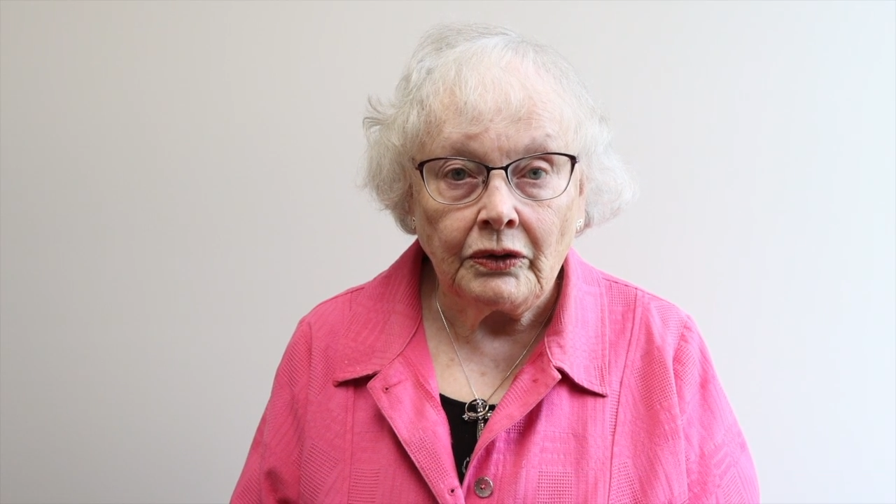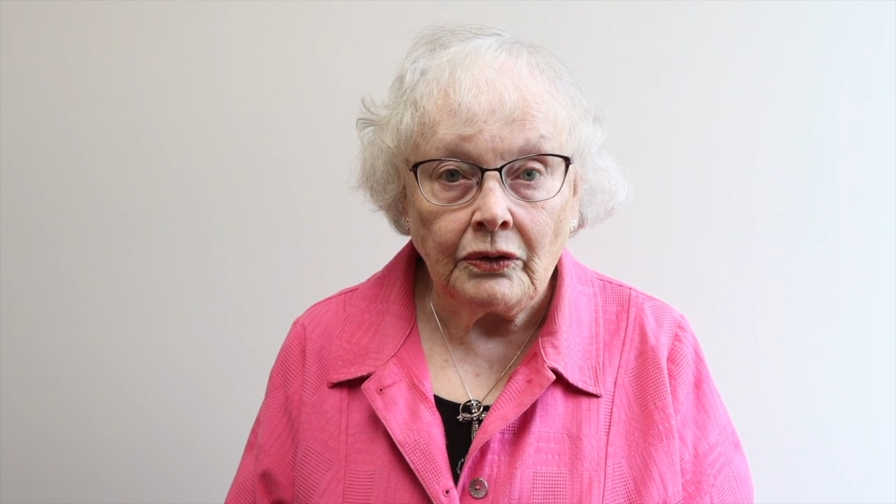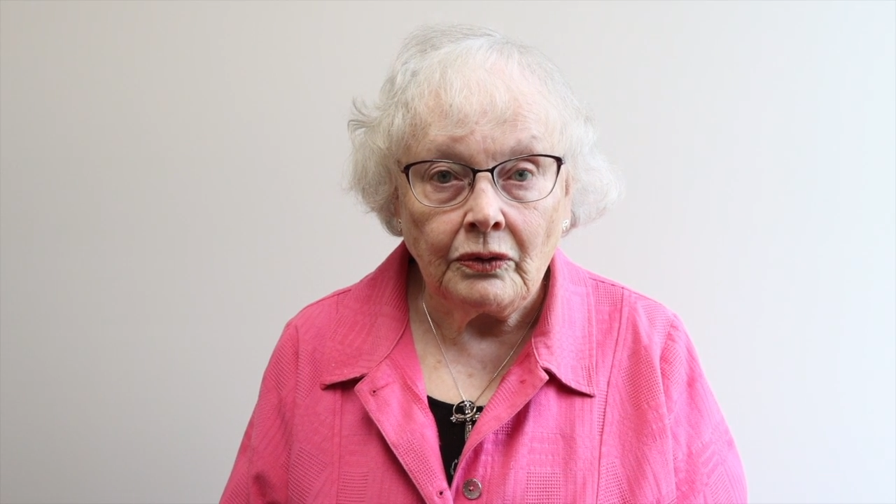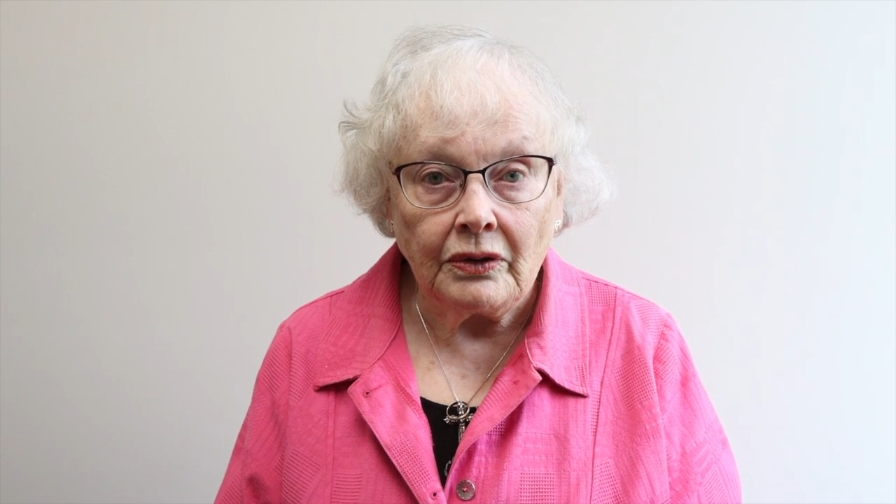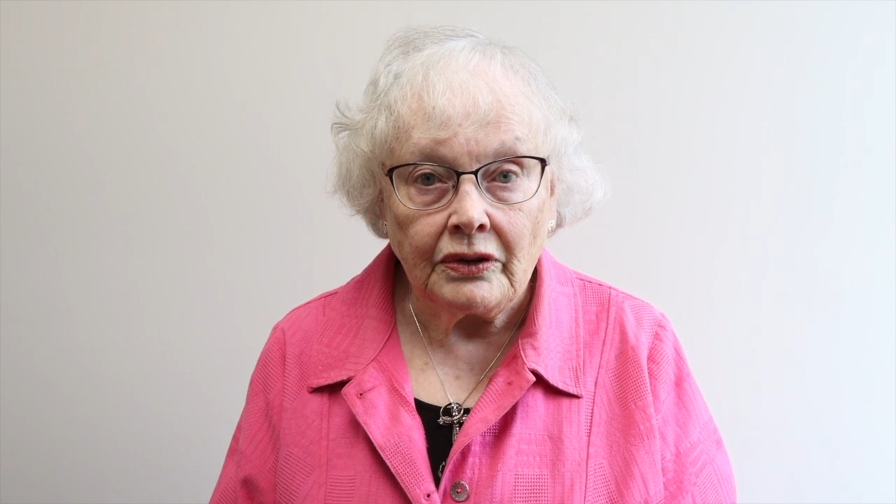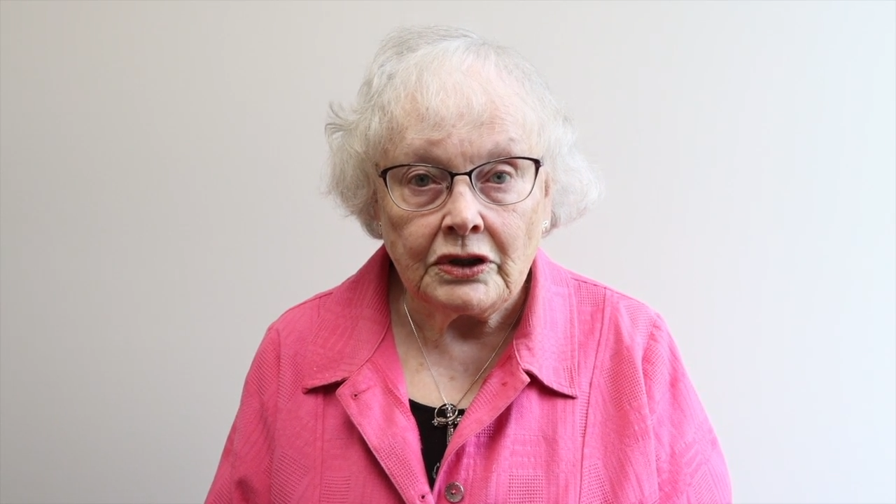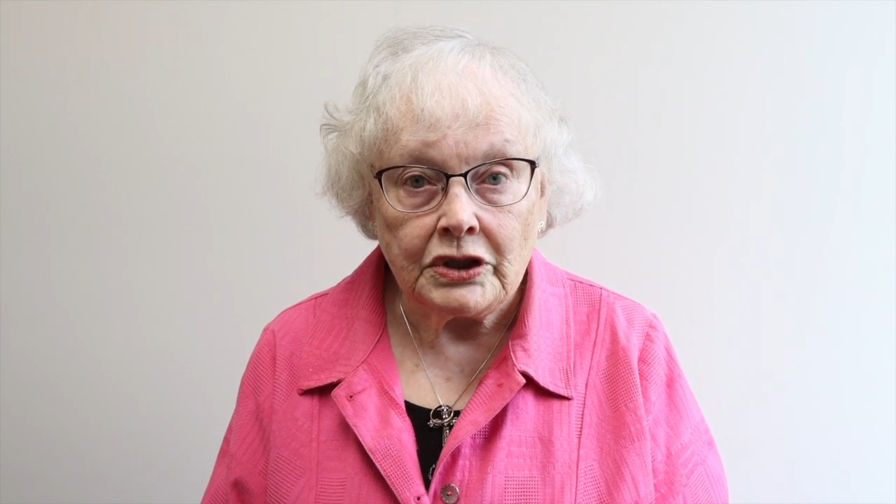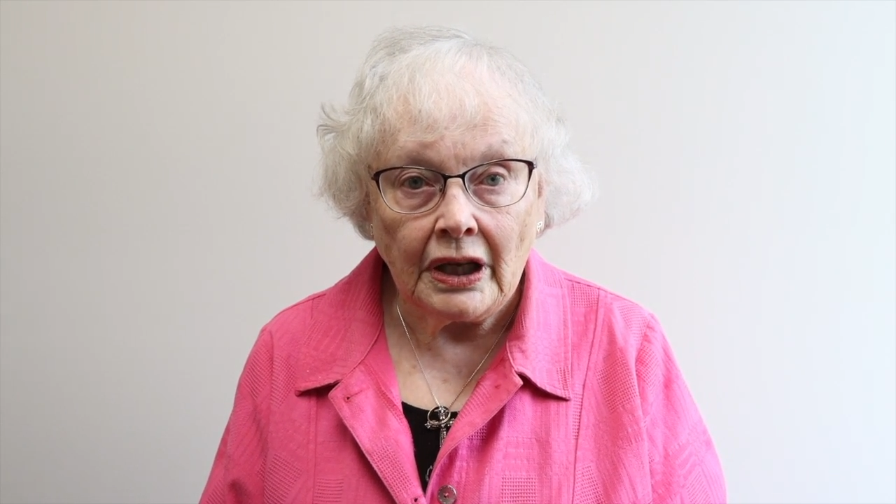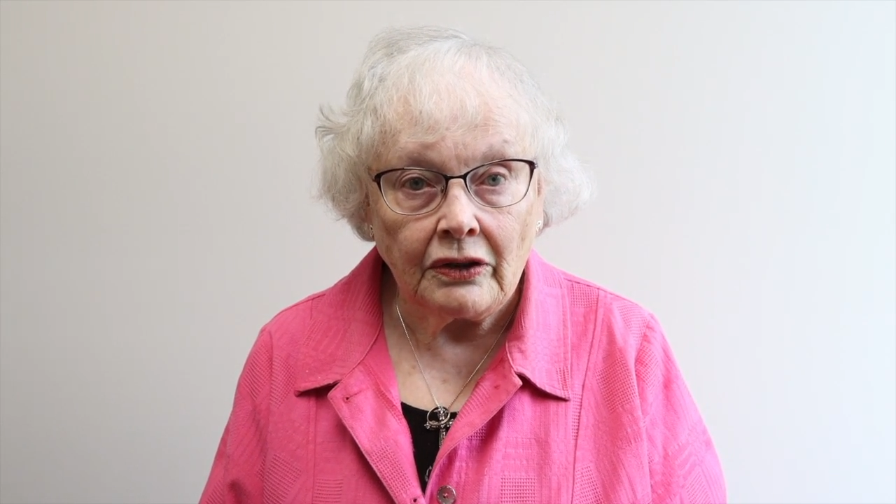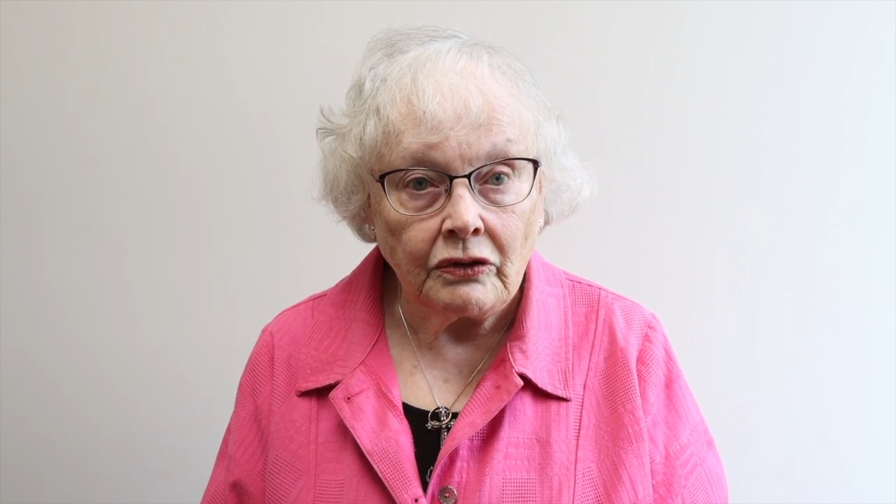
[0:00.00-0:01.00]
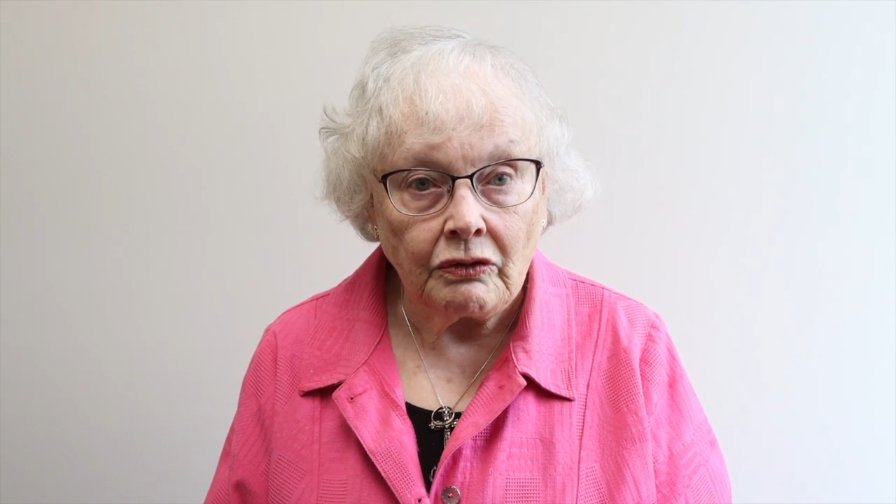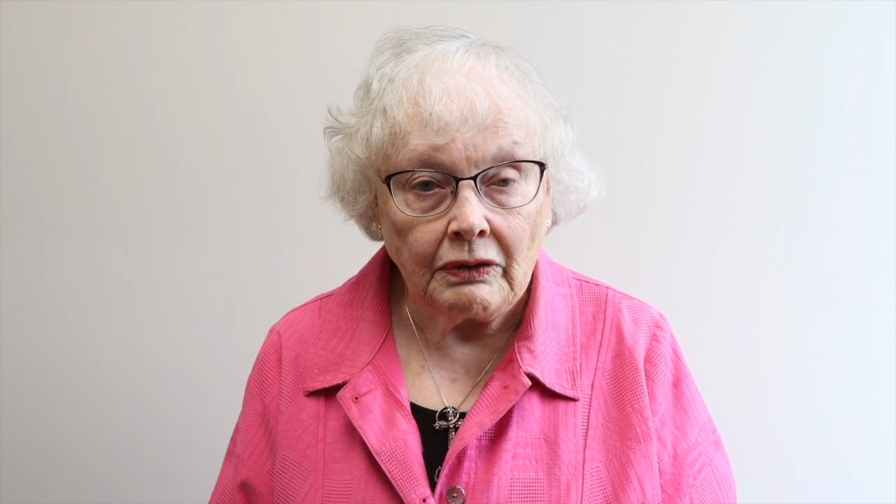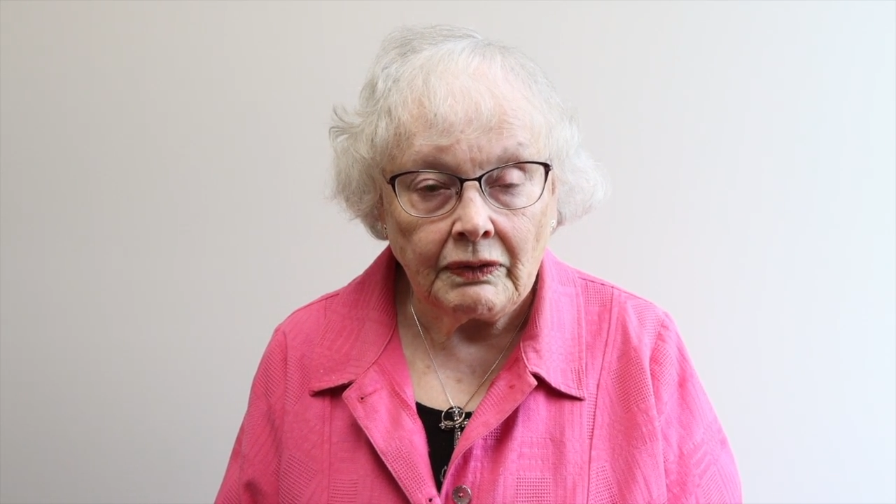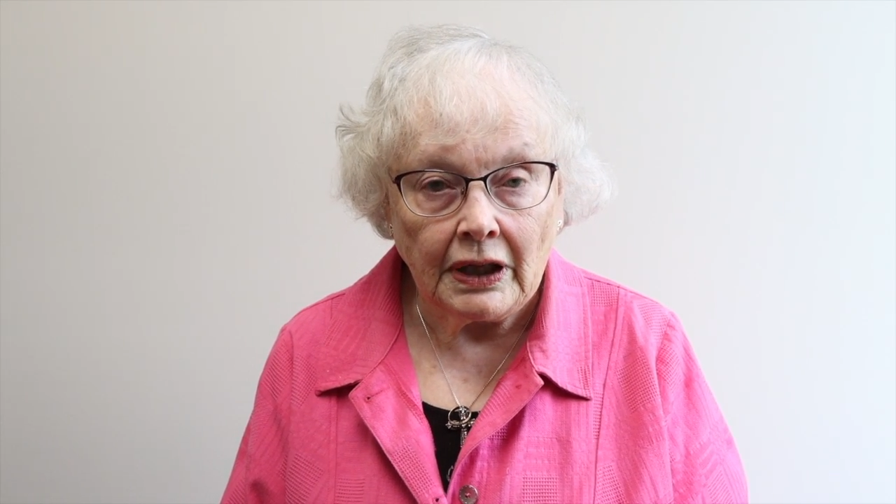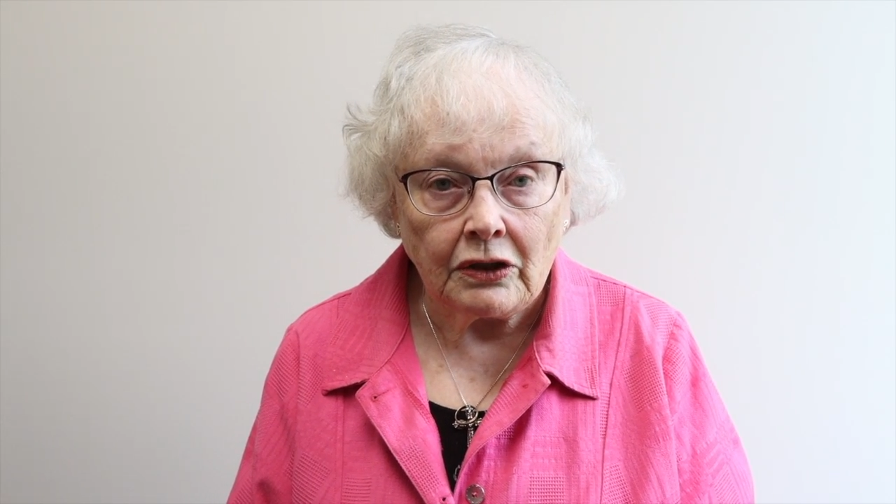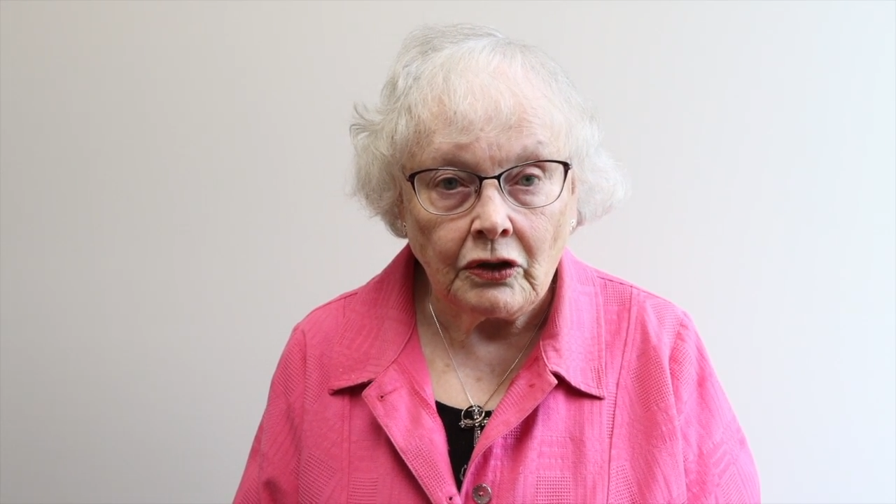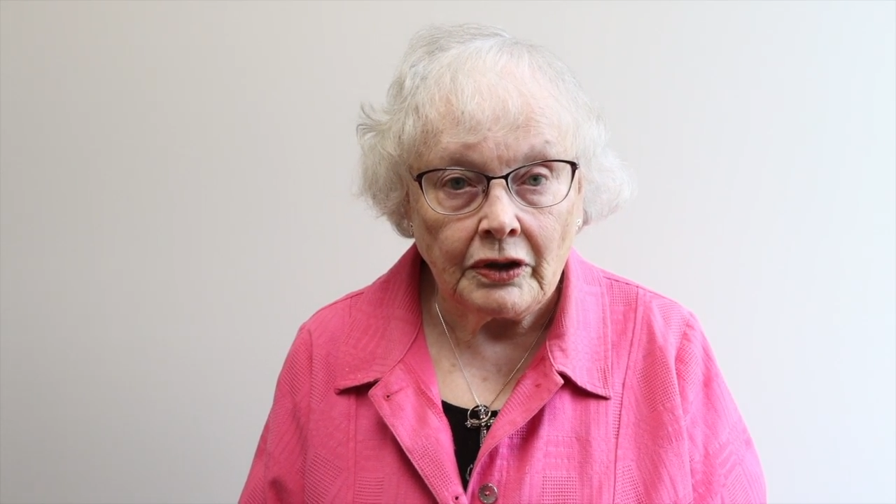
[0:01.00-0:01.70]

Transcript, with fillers: students a chance to reflect